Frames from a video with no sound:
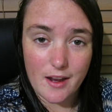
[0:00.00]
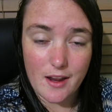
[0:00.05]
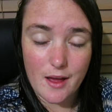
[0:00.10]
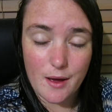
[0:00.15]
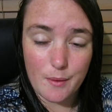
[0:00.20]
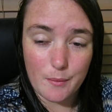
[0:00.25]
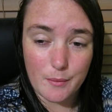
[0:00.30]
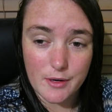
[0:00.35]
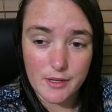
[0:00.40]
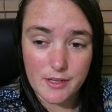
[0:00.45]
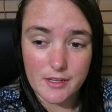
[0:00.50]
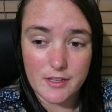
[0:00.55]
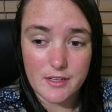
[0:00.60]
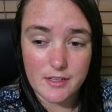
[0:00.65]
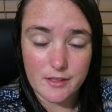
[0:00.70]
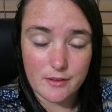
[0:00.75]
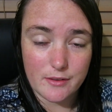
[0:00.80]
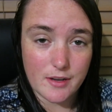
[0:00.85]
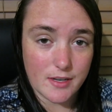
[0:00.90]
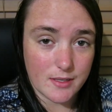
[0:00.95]
I want to
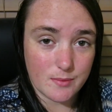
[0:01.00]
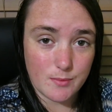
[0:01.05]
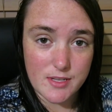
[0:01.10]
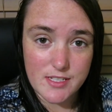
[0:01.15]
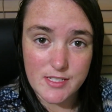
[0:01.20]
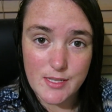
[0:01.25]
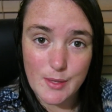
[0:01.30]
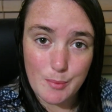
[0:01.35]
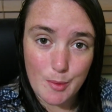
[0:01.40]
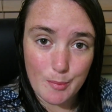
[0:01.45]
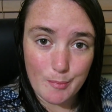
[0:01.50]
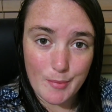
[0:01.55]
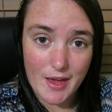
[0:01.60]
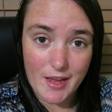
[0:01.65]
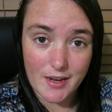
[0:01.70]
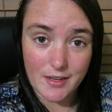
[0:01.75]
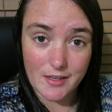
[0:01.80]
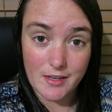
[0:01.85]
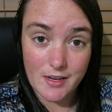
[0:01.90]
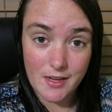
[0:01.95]
kind of correct my sleeping
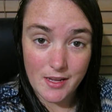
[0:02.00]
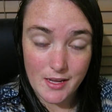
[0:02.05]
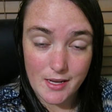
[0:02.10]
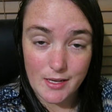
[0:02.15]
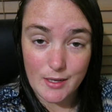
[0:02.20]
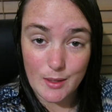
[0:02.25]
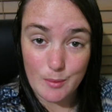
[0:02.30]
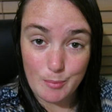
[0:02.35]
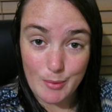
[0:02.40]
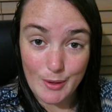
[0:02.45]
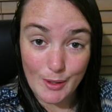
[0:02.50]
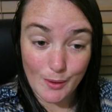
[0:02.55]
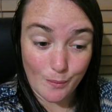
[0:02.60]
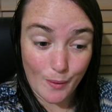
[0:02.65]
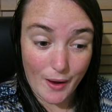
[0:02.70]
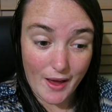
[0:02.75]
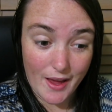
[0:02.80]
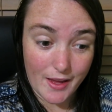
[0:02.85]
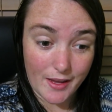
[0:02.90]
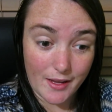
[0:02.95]
pattern in a big
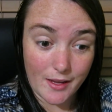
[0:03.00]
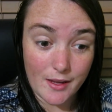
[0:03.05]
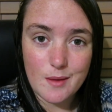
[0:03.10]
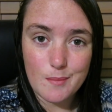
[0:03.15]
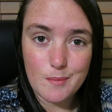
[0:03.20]
way